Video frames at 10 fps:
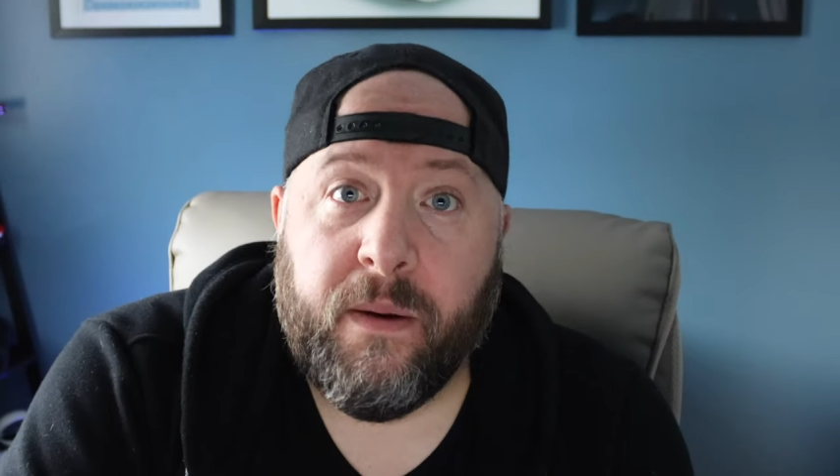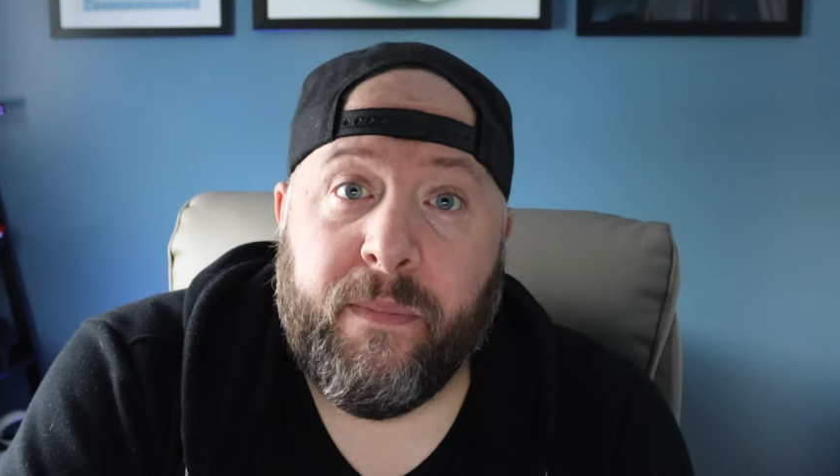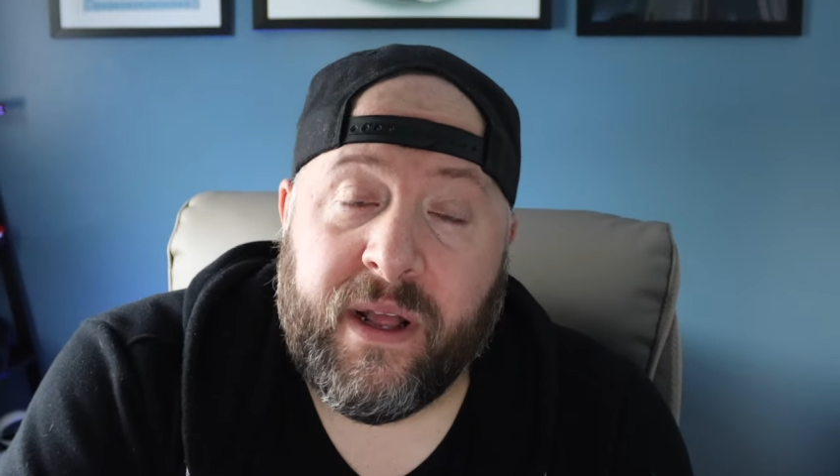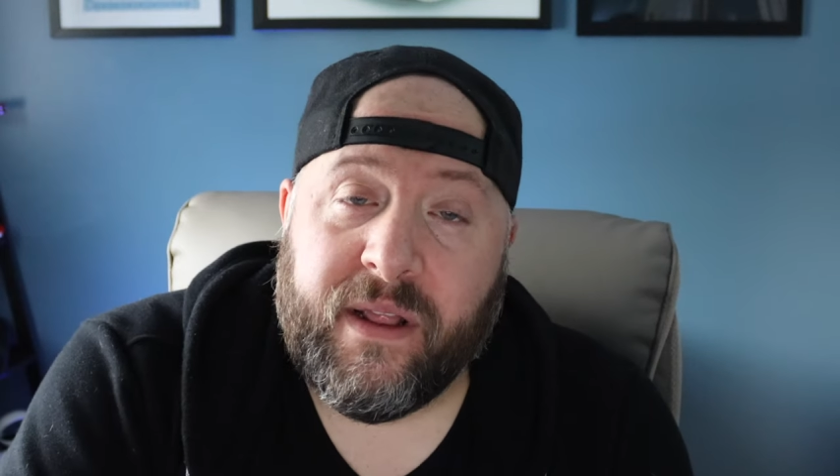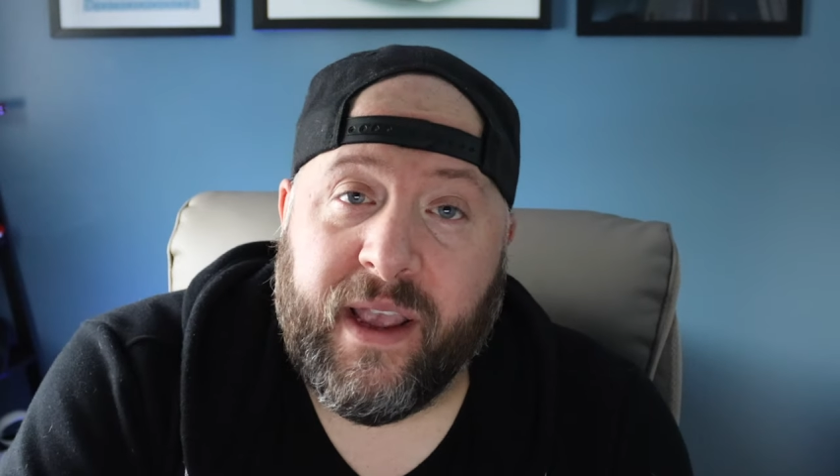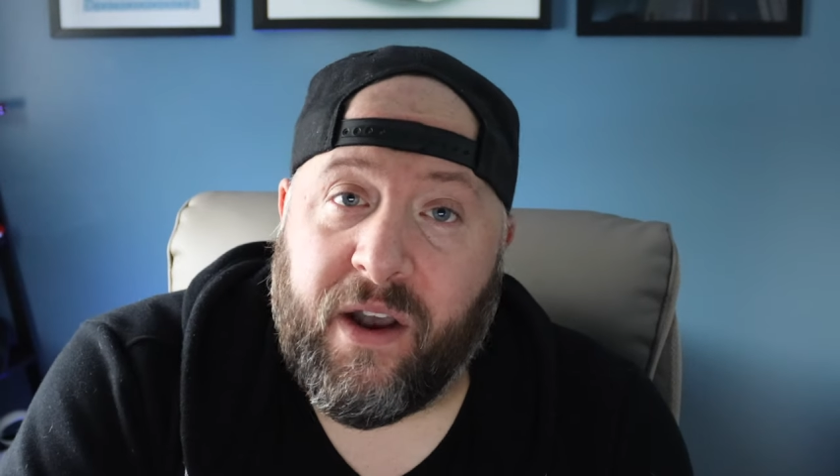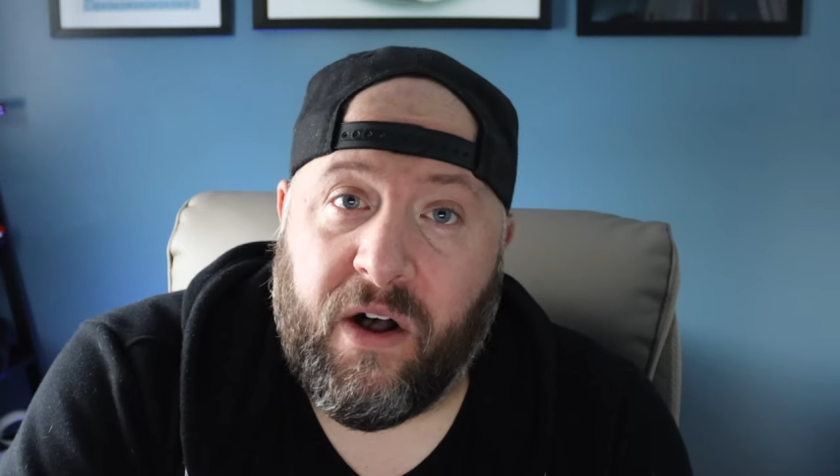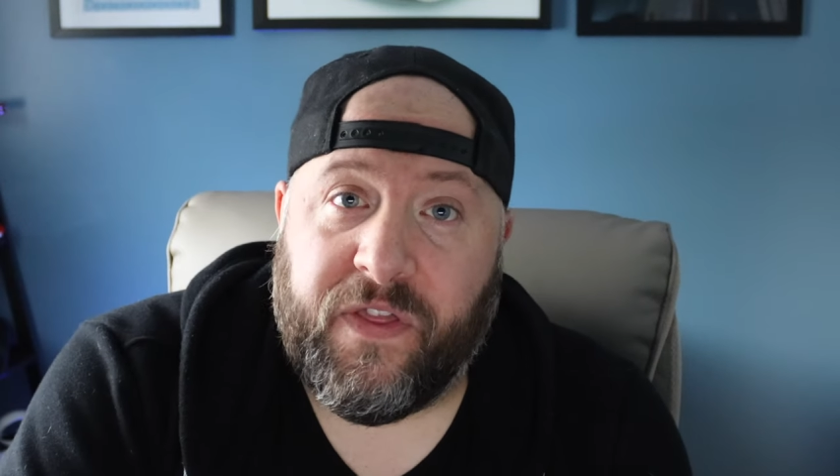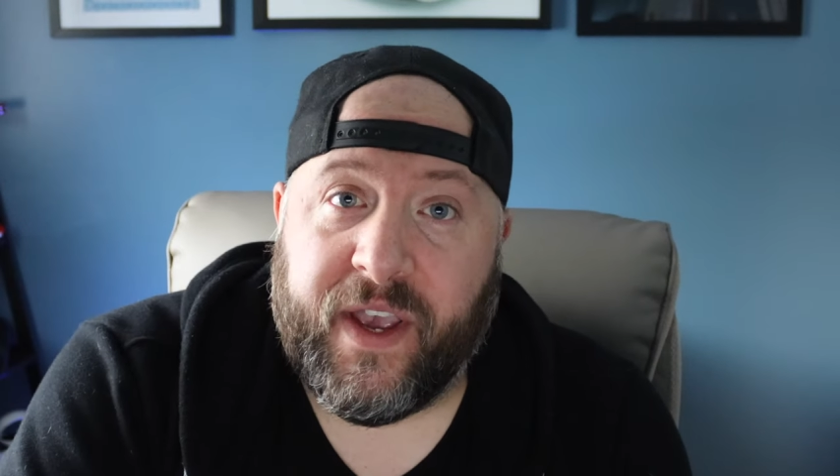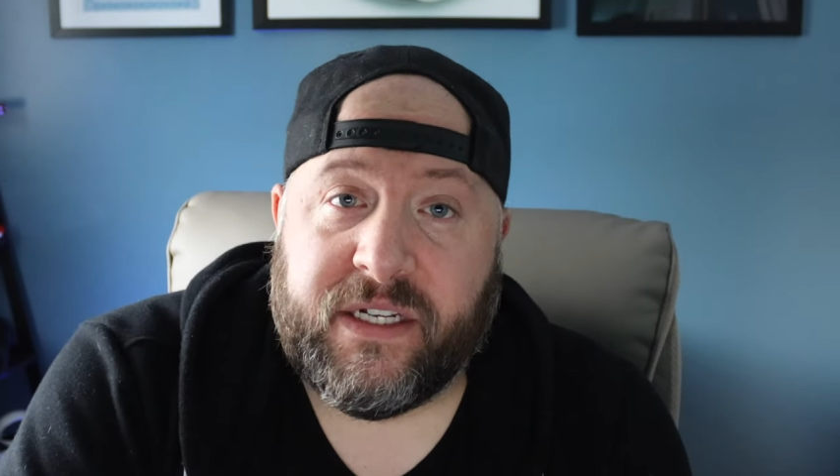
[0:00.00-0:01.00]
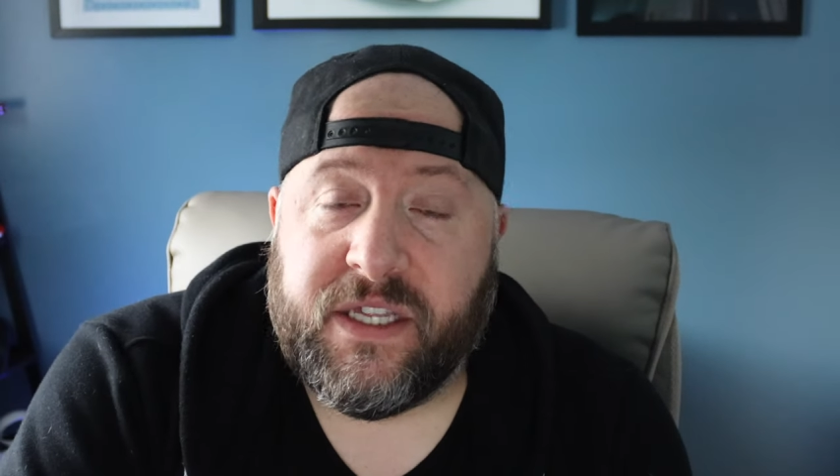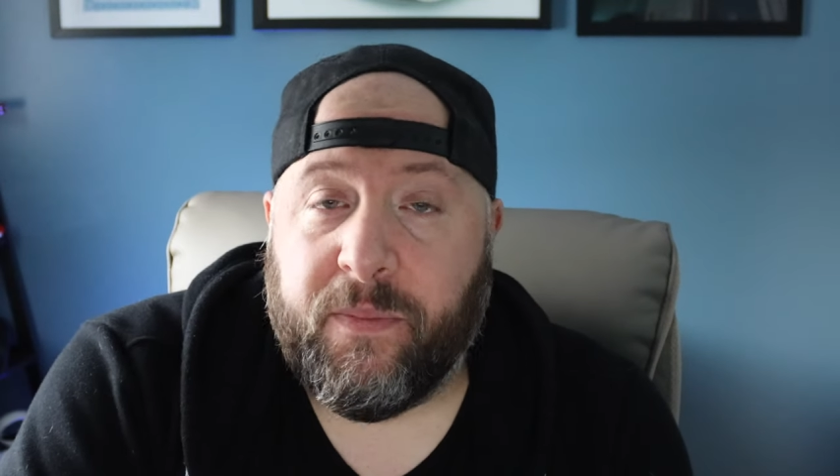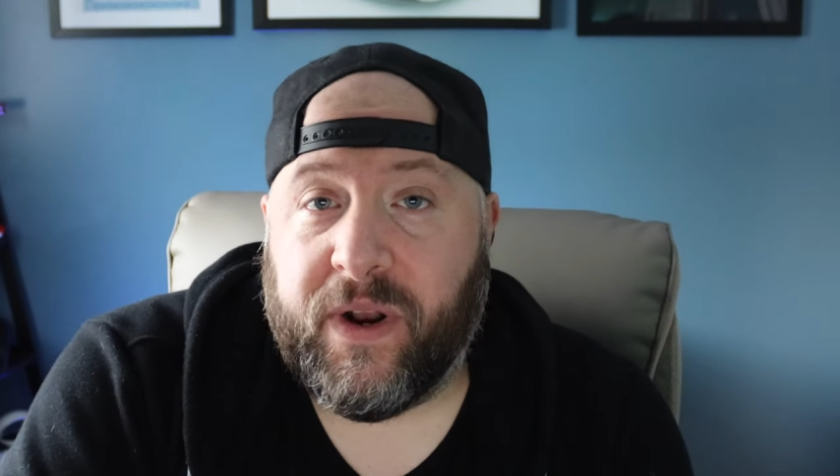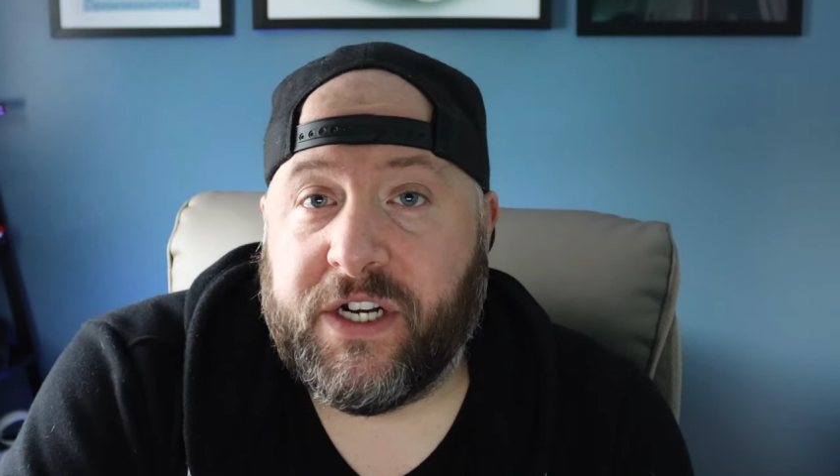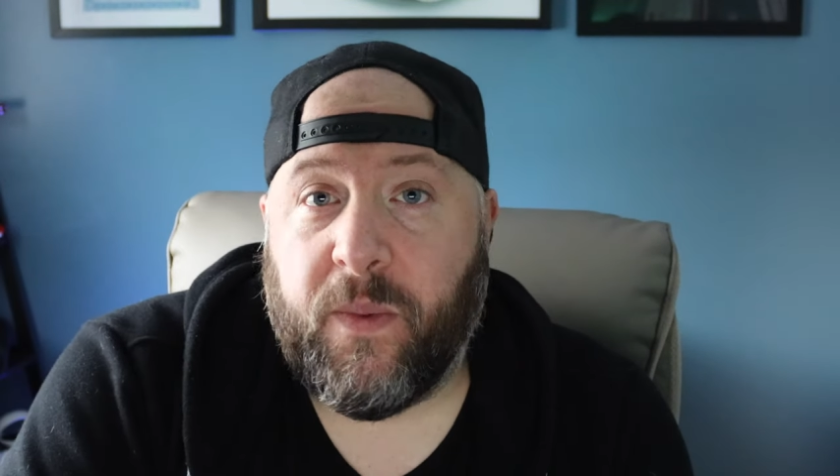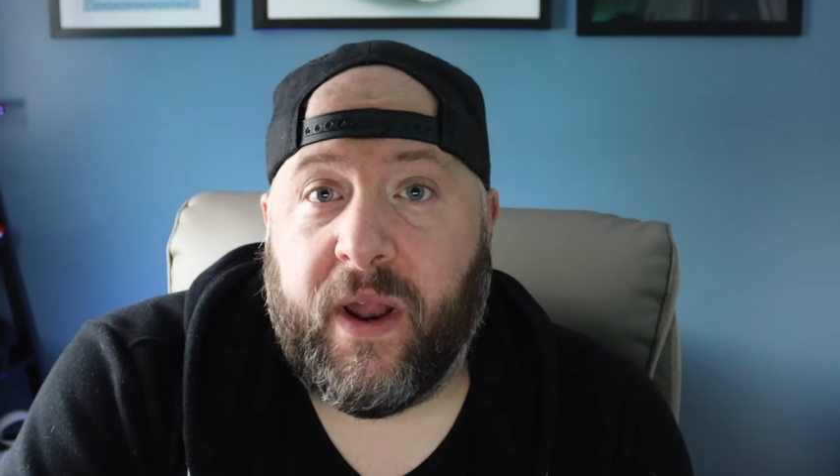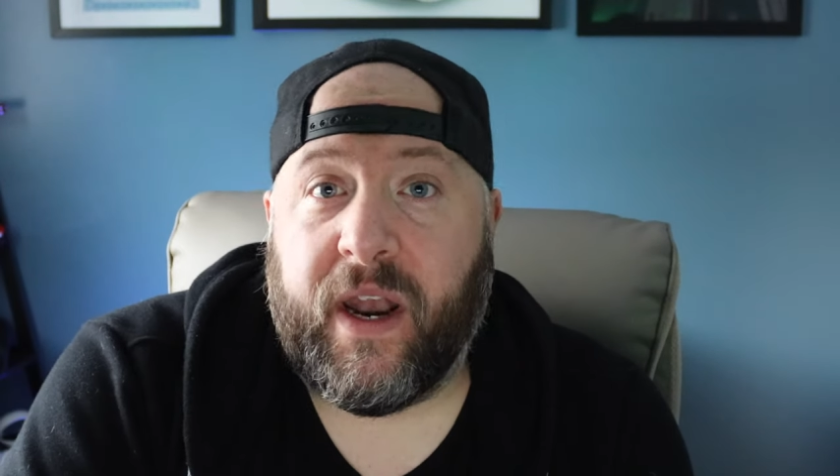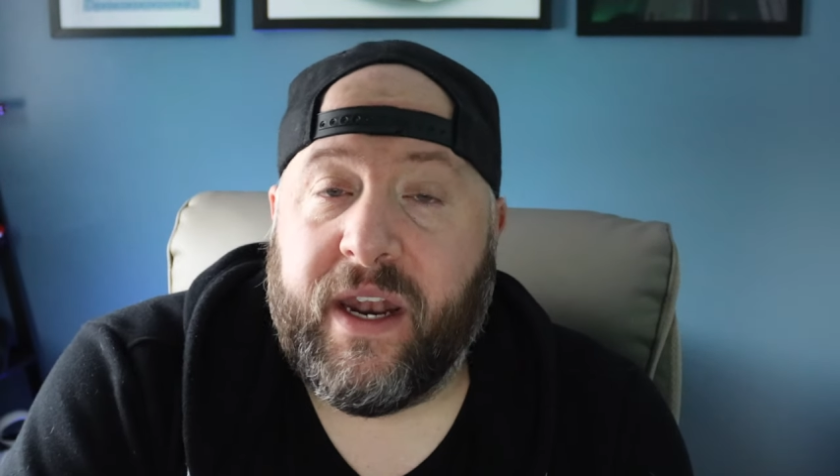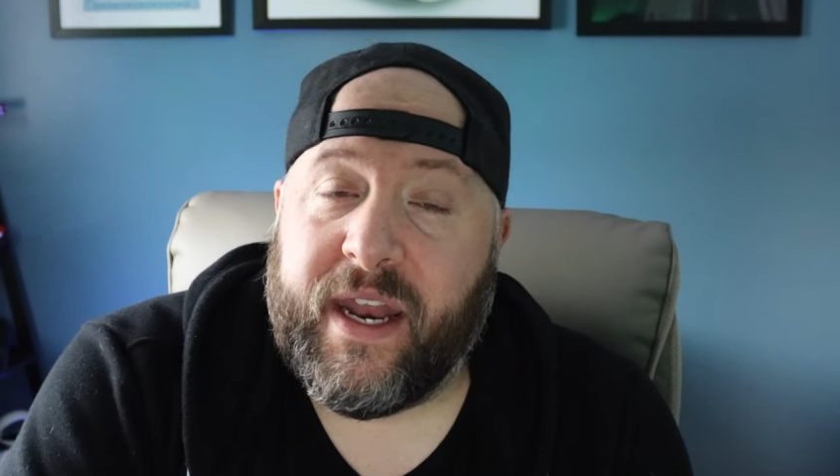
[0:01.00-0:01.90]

But like all things, the British wanted to